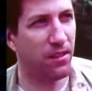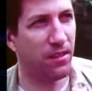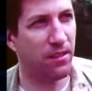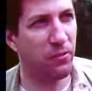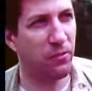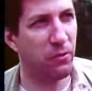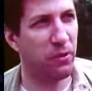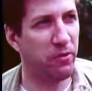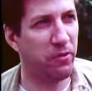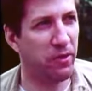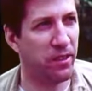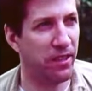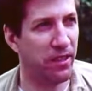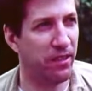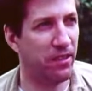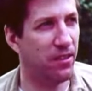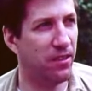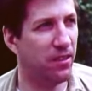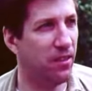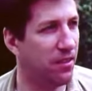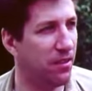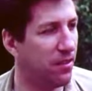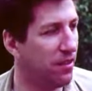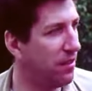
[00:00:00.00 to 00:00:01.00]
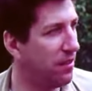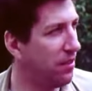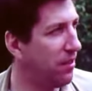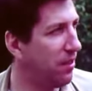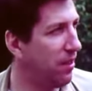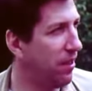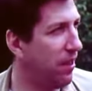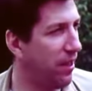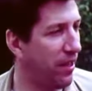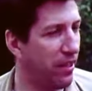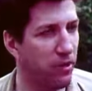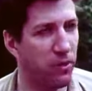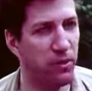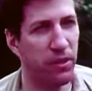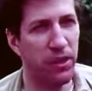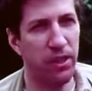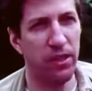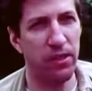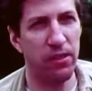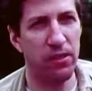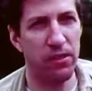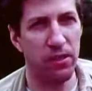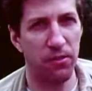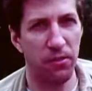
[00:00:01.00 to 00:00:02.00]
we've had a lot of good
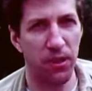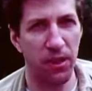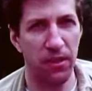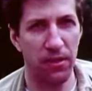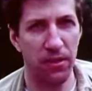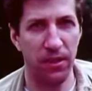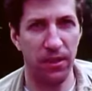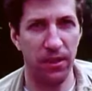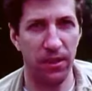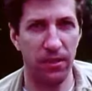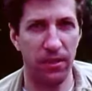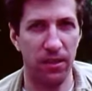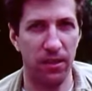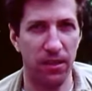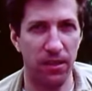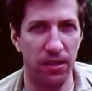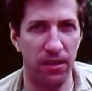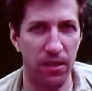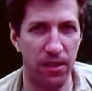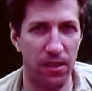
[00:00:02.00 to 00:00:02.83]
years around here.